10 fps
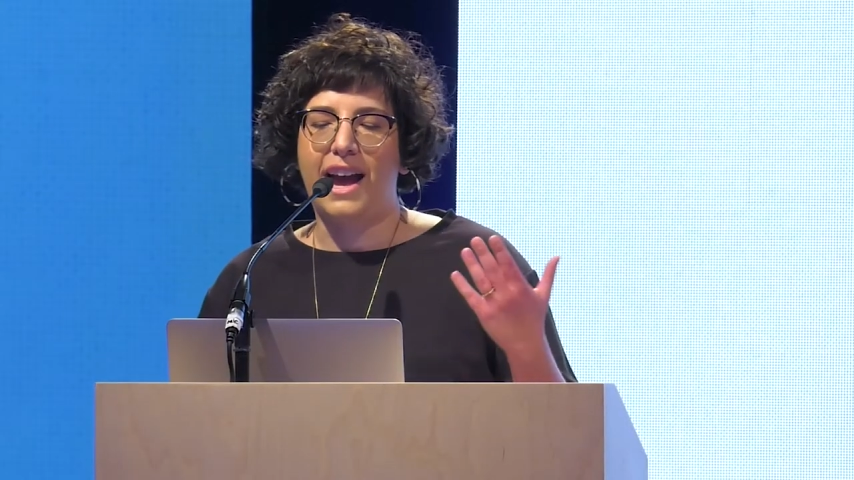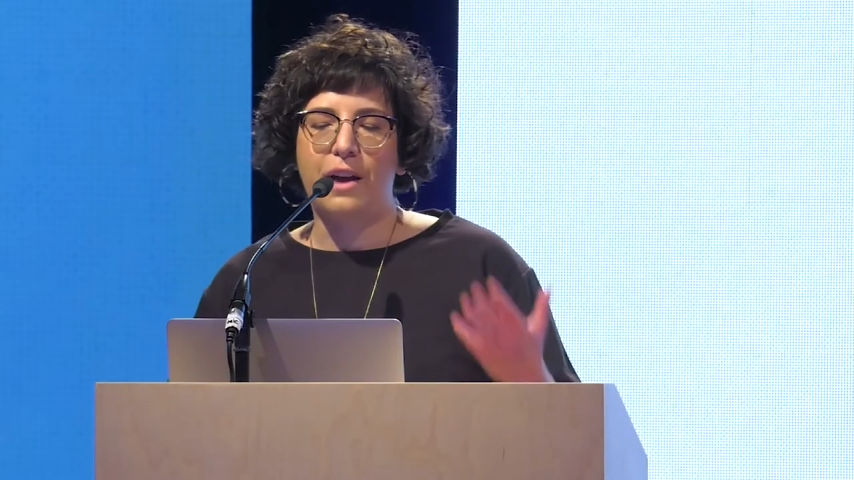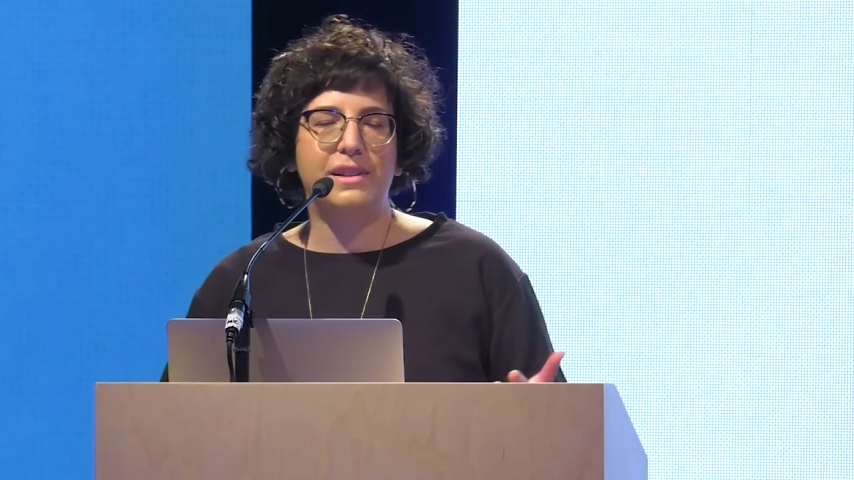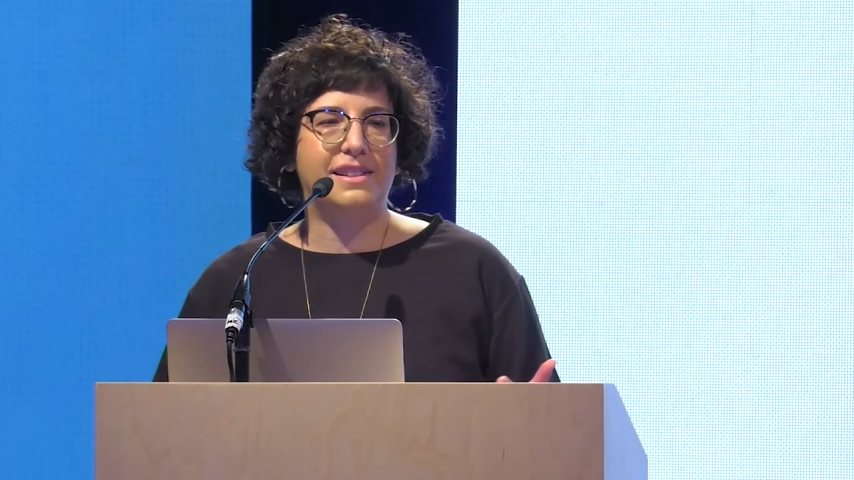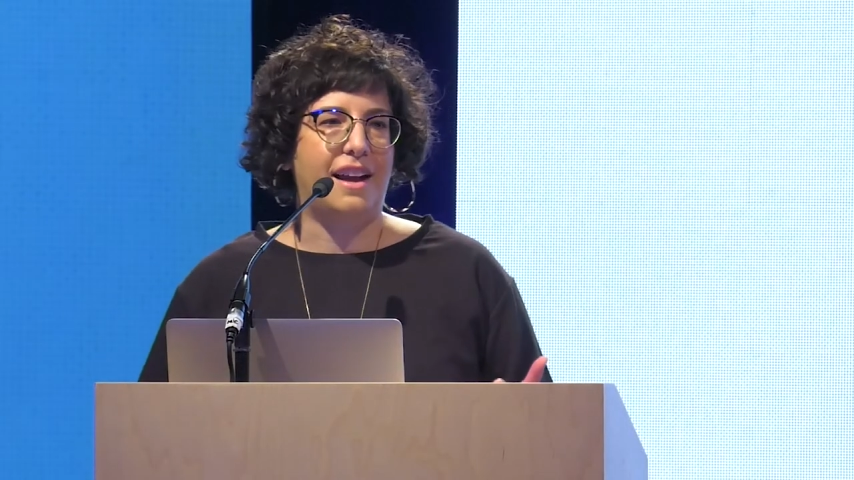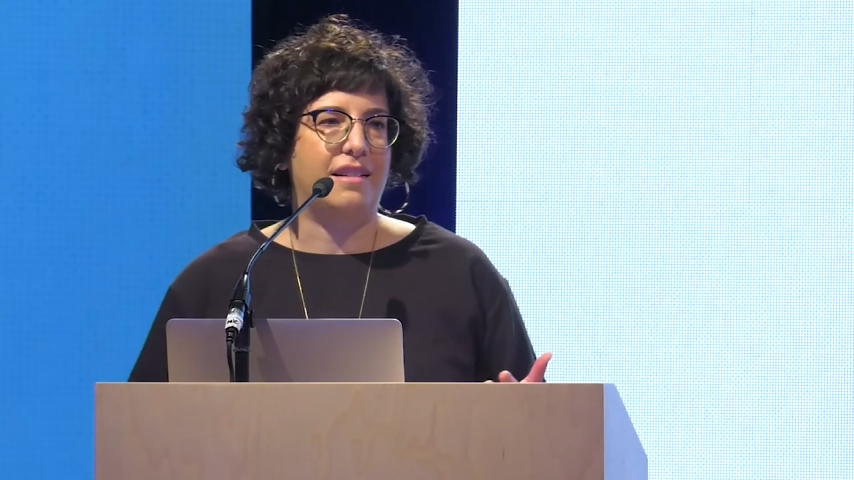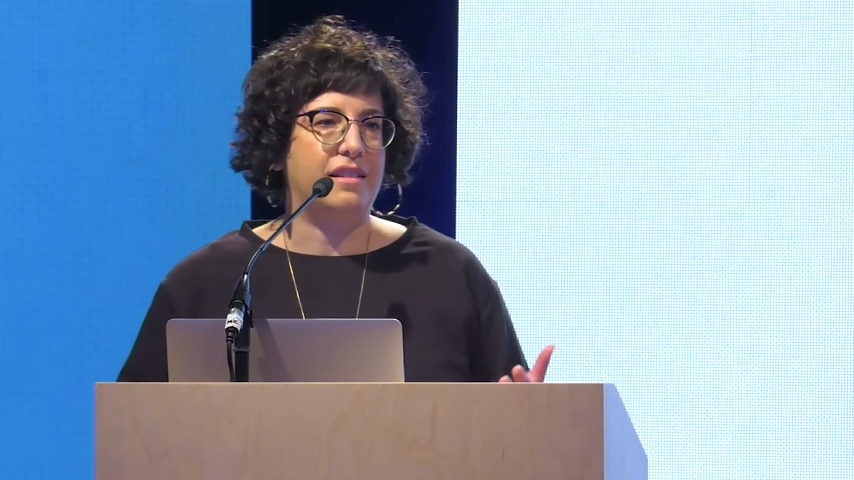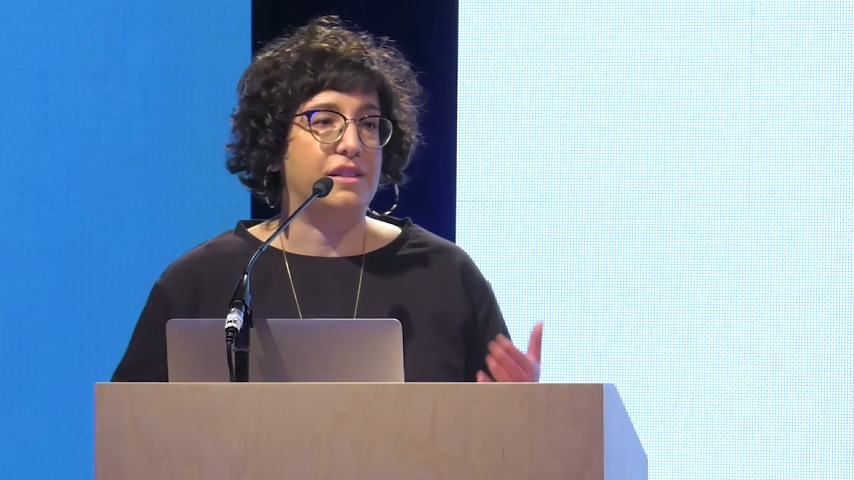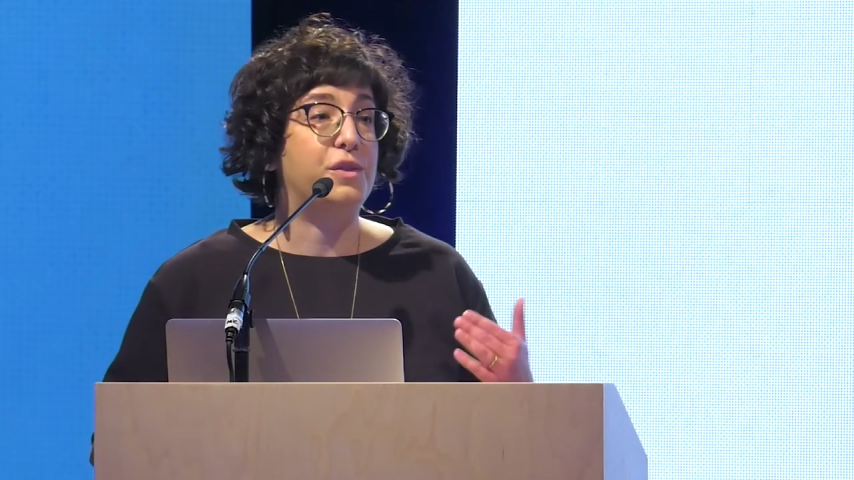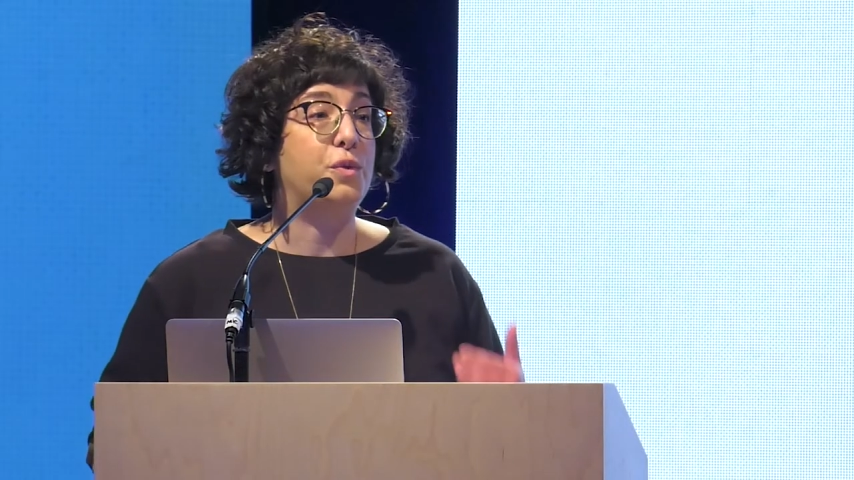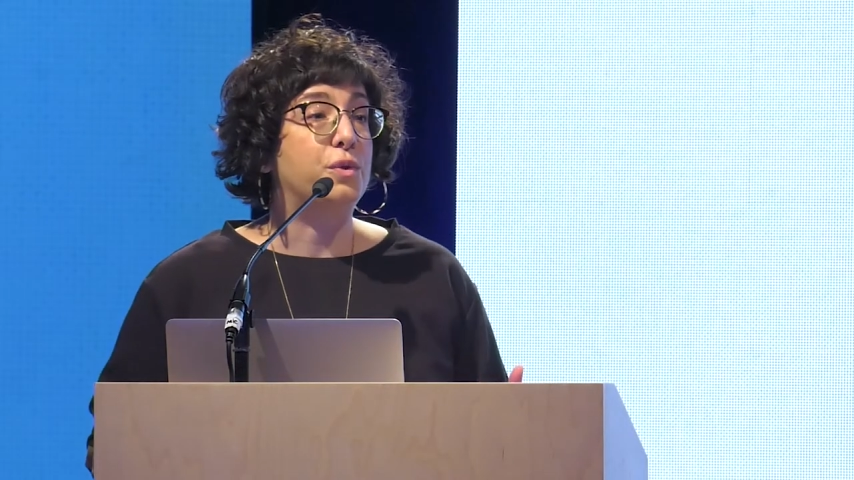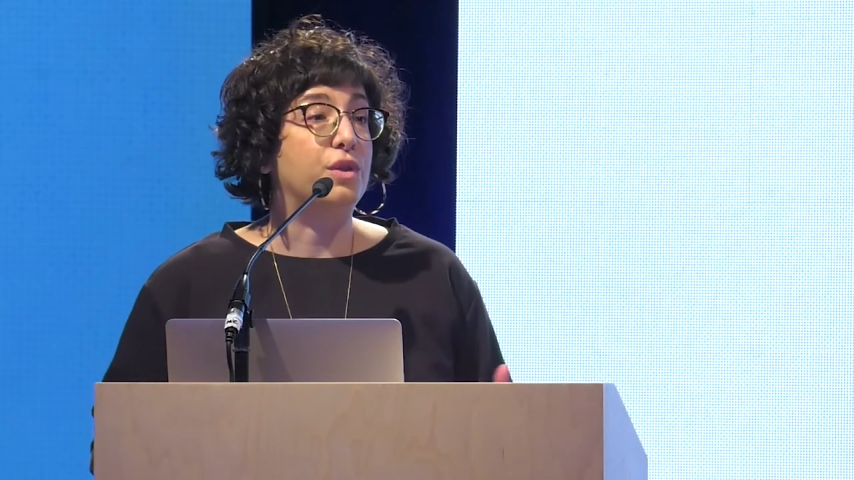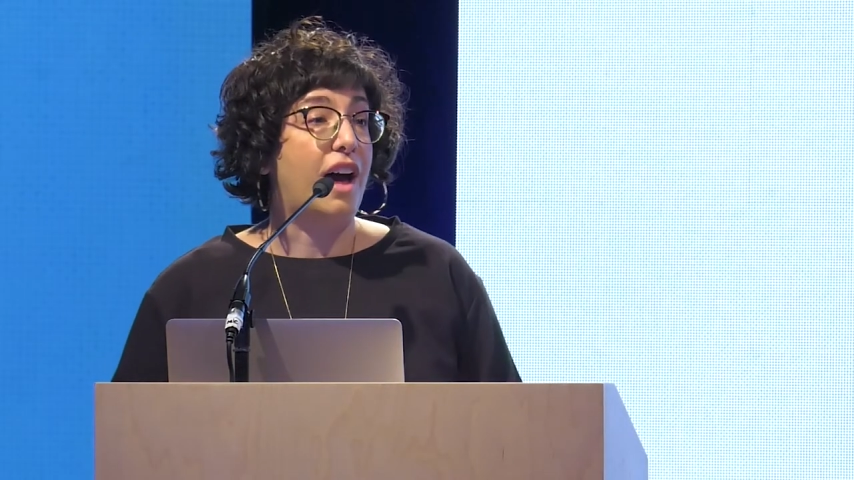how exactly the school